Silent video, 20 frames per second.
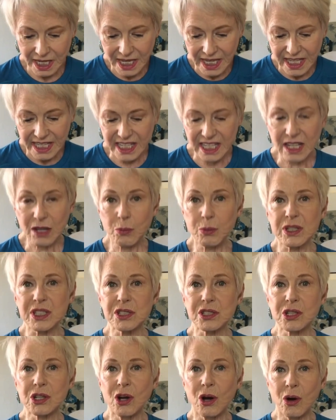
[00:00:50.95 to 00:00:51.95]
He
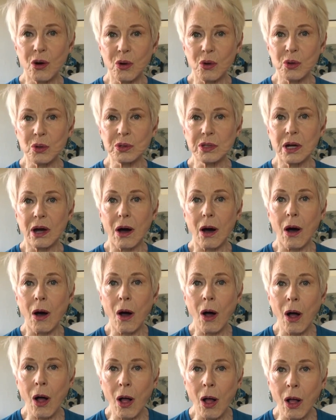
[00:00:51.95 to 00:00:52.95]
was cold
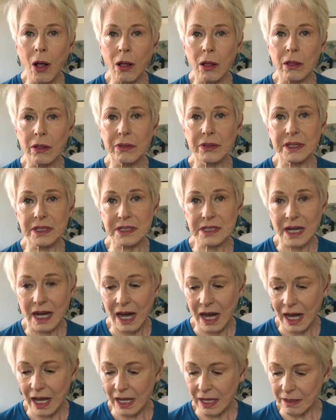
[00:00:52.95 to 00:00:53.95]
all the
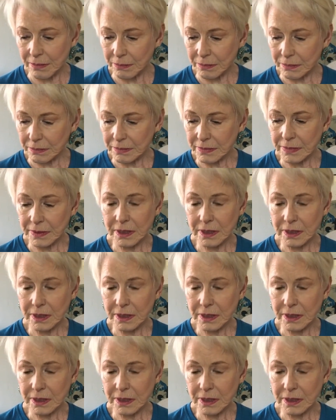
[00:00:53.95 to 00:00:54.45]
time.